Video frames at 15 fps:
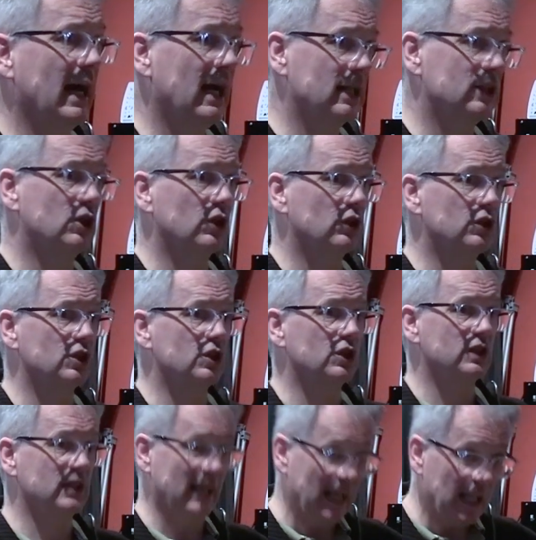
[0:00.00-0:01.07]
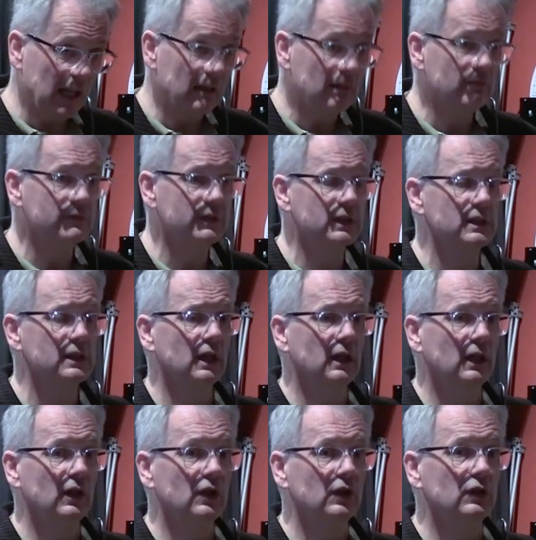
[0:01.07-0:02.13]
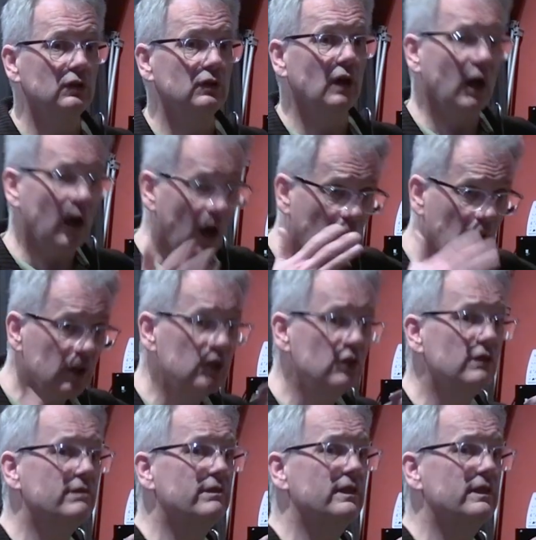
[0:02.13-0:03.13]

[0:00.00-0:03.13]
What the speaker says: ask yourselves, are you